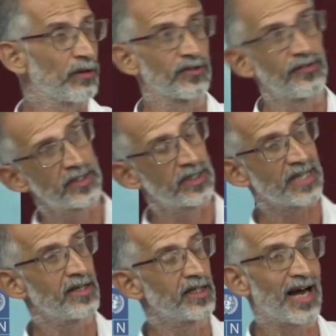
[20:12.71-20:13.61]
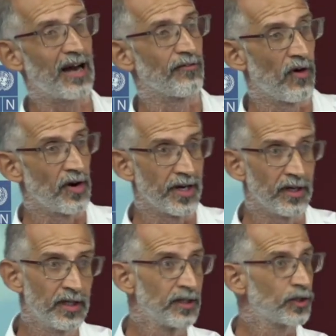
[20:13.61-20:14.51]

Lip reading: which was first designed in California